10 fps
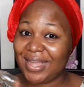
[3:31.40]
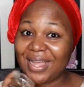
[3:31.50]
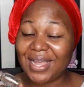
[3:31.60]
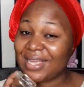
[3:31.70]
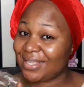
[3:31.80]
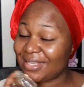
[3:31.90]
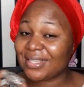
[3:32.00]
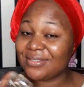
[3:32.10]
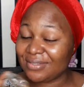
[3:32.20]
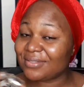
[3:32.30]

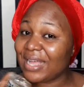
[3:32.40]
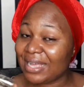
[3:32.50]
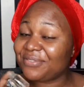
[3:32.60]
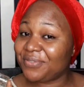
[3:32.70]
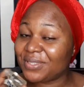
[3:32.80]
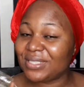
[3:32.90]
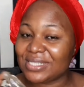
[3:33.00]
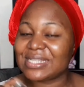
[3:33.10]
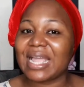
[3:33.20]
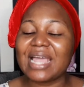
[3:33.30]
I feel
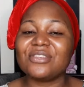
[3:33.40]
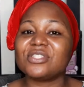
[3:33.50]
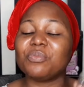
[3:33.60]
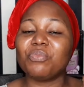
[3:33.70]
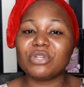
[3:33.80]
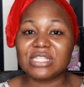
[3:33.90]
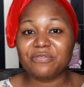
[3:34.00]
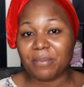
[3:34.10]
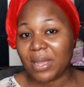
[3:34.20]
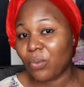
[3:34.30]
this, like I use it mostly
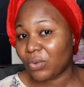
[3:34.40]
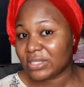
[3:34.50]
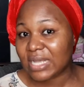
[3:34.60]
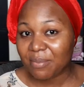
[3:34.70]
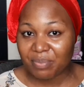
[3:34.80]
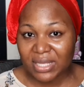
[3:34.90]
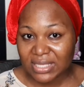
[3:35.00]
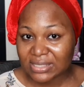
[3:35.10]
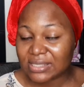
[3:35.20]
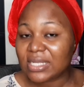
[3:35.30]
for my
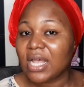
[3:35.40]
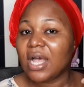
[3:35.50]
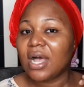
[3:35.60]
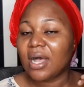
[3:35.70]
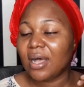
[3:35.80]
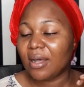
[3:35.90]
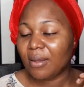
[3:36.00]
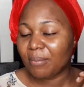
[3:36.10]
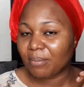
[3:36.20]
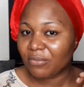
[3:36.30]
water-based
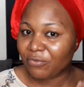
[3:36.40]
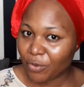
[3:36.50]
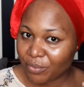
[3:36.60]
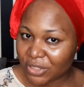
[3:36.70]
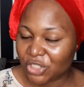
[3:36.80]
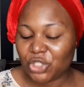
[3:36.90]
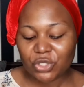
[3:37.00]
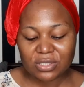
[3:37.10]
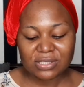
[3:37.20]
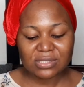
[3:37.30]

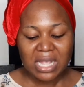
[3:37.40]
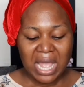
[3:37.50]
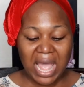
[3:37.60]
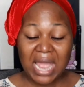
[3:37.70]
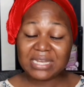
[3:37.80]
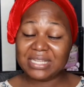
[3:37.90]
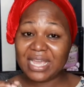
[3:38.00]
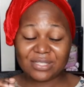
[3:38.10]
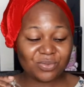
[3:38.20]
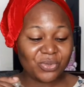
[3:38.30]
formulations. And
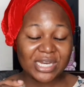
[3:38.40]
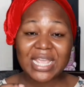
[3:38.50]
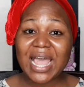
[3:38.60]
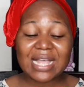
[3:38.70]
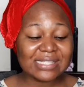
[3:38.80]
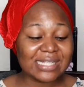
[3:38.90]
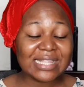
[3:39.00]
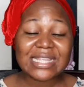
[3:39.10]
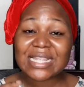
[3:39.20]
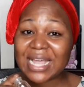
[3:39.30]
guess what, it has a
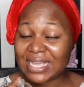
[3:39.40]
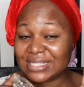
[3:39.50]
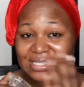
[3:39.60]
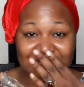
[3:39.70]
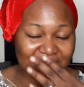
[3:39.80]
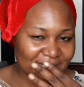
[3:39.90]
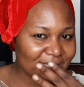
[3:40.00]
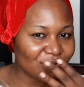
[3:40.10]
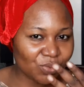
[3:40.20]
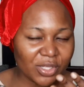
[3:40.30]
nice scent
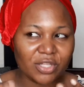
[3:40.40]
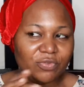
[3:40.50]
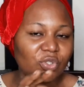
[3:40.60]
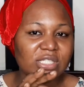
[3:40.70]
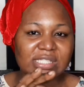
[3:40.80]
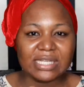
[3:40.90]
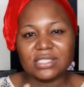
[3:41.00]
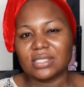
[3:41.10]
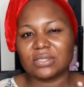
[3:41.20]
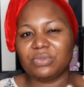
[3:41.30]
as well, even though the
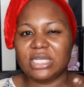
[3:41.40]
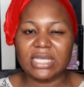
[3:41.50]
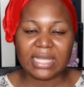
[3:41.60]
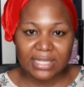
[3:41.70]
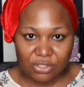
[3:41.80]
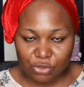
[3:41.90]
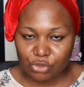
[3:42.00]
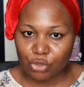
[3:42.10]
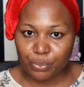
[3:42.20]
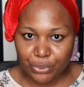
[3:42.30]
scent doesn't really get
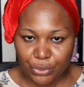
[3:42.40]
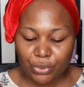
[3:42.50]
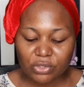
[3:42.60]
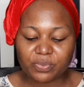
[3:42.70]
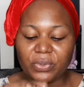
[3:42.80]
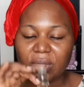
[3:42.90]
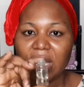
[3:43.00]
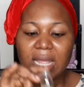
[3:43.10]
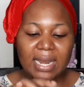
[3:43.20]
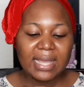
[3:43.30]
into your product, but
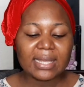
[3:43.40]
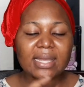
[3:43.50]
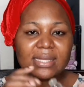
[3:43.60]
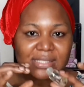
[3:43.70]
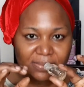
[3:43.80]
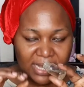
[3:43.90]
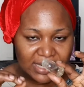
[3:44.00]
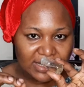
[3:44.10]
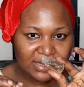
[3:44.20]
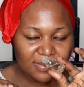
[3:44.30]
like
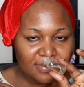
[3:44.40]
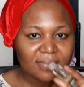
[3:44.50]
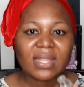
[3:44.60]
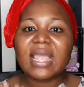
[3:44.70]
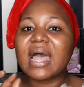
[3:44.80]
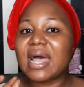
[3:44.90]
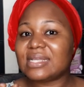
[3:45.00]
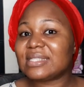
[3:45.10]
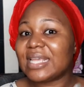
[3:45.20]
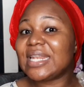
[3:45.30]
smelling it, it
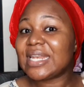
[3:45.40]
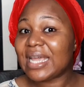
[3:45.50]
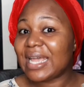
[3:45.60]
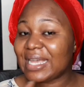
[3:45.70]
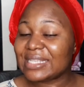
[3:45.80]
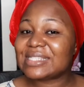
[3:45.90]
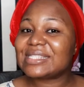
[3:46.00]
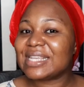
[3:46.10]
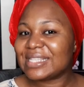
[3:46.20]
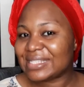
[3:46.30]
has a
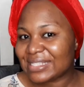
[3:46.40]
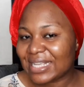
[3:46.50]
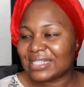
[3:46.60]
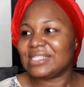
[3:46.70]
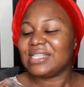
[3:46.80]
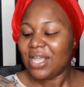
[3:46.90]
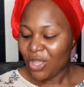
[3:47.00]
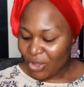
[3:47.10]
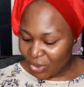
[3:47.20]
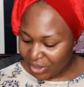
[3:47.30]
nice scent.
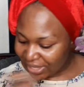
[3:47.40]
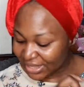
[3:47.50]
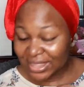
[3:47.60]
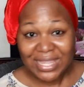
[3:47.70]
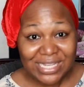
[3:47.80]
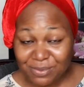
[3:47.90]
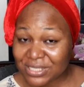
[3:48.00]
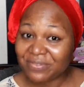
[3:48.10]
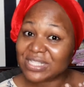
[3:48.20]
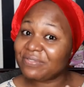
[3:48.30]
Okay, the next
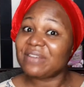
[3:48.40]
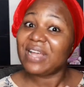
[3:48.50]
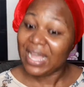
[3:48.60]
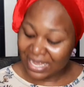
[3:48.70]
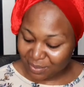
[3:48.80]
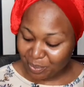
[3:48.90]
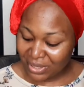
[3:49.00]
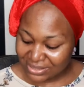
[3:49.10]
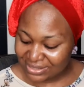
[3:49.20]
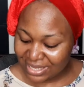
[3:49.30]
preservative I've had
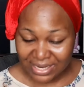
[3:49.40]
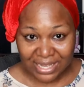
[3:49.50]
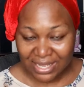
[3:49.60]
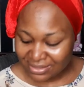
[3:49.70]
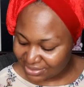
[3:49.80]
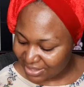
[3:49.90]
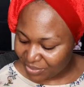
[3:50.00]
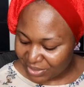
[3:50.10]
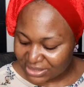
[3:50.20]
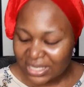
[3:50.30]
personal encounter
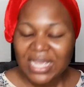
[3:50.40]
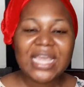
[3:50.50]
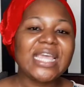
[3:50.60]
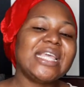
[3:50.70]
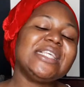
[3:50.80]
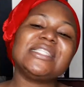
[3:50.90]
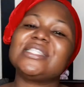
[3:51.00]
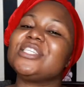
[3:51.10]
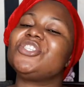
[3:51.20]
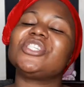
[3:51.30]
with is
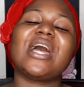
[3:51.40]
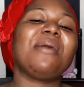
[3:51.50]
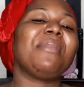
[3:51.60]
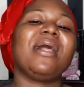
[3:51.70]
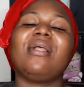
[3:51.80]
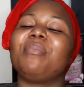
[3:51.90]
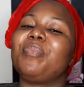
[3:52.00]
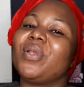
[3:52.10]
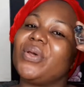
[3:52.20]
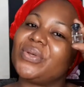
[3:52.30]
the Germall
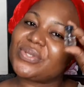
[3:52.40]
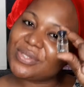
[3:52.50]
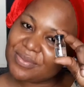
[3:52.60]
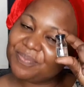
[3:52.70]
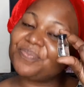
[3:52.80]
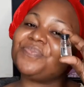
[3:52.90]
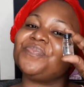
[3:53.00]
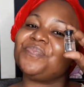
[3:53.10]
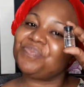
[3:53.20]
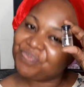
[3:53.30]
Plus.
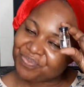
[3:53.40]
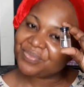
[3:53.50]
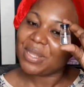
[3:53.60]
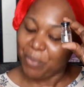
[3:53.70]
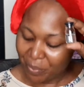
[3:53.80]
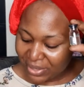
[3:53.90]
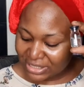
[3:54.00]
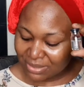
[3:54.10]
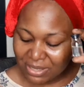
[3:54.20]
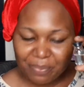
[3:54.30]
The popular
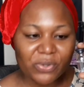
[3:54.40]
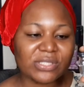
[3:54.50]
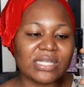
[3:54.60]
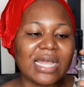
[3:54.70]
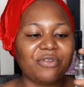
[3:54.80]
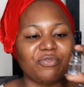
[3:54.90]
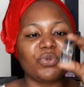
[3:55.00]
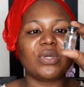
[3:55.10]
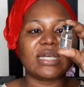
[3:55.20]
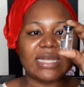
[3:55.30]
Germall Plus. They kind of
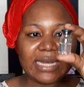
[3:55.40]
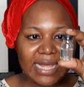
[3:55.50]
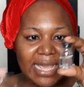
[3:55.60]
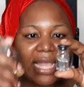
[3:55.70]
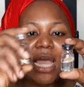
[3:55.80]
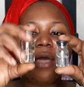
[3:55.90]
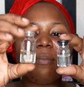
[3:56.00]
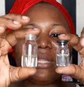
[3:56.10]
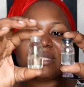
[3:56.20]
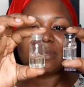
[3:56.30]
look alike,
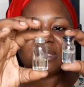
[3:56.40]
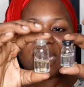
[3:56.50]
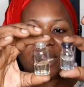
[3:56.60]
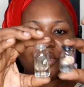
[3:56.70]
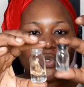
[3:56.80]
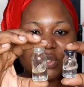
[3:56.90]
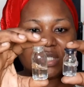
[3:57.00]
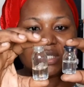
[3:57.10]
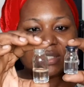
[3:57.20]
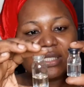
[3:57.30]
but there's something I
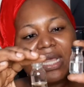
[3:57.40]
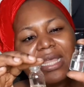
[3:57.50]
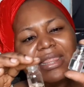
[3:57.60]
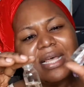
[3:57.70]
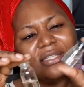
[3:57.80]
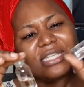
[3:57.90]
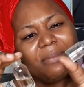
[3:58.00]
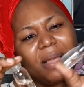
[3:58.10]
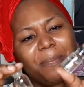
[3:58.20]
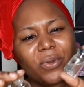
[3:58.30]
noticed. Now,
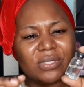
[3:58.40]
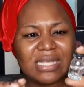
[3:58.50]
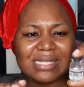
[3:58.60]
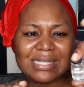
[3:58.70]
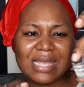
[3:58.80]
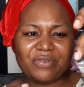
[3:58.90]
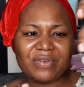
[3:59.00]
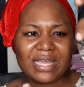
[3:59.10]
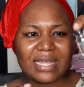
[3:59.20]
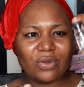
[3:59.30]
Germall Plus has kind of
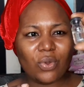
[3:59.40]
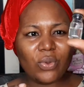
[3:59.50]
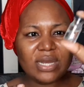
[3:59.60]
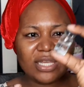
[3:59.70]
like an oily